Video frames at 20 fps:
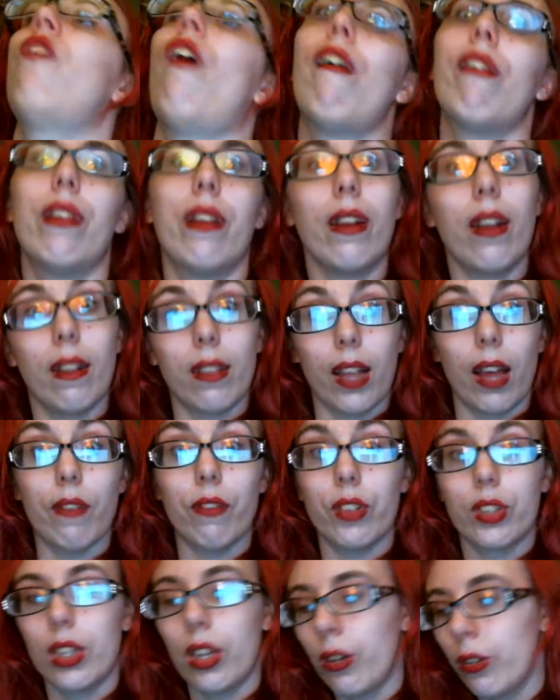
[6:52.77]
fallen in love
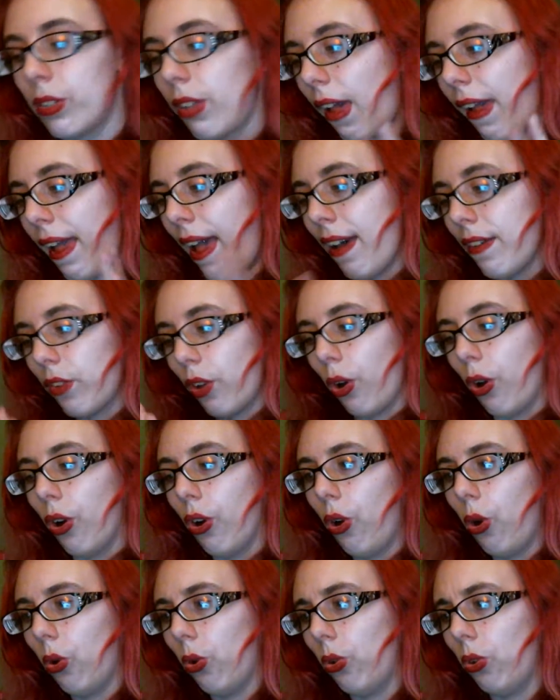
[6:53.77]
with those. I have a
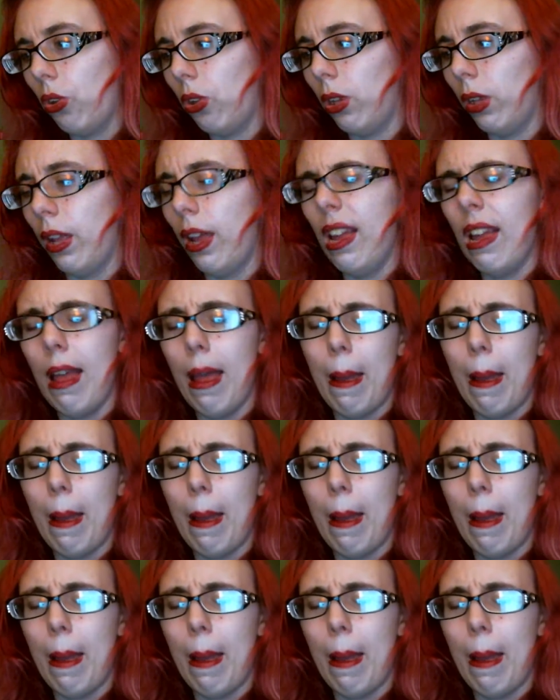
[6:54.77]
whole,